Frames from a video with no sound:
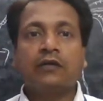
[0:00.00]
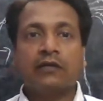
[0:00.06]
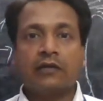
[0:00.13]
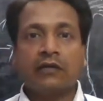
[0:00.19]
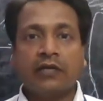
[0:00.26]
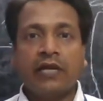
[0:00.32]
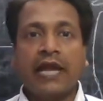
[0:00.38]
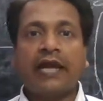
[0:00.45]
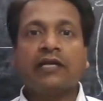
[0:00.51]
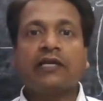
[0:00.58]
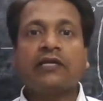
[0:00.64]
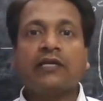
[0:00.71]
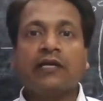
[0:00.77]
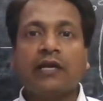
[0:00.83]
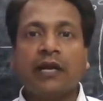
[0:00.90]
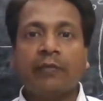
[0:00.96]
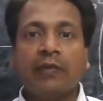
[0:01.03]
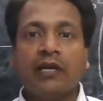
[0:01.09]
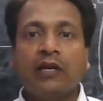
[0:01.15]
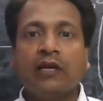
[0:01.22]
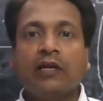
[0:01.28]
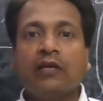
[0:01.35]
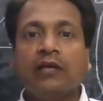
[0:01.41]
react
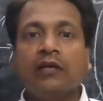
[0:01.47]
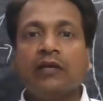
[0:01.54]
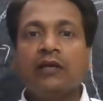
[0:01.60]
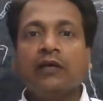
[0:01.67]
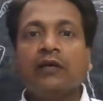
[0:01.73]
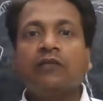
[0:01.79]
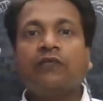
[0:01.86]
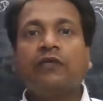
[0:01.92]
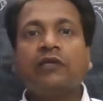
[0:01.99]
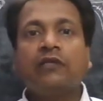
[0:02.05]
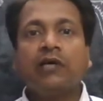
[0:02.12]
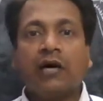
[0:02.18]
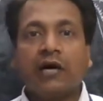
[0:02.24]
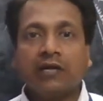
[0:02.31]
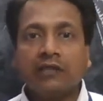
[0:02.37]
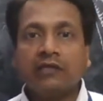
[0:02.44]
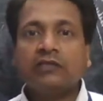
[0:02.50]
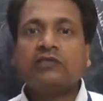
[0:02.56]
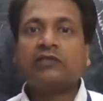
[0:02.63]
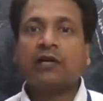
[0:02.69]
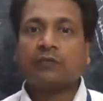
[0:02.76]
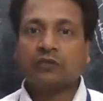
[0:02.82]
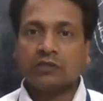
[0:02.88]
chemically with other
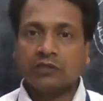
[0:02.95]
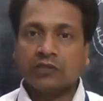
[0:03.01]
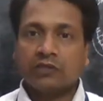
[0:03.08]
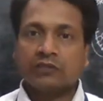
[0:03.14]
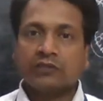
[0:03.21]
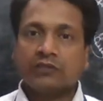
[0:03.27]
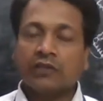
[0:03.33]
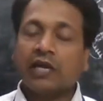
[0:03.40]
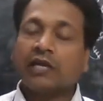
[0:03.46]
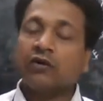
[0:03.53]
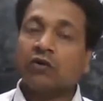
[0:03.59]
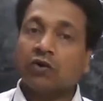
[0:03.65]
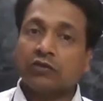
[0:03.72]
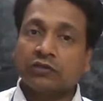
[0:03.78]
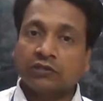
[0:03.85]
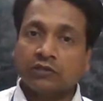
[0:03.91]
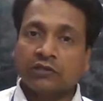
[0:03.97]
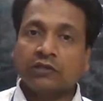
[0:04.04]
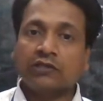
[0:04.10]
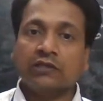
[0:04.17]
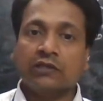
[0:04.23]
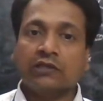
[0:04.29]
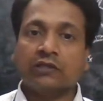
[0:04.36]
substance like
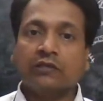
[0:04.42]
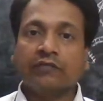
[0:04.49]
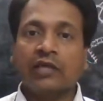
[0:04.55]
oxygen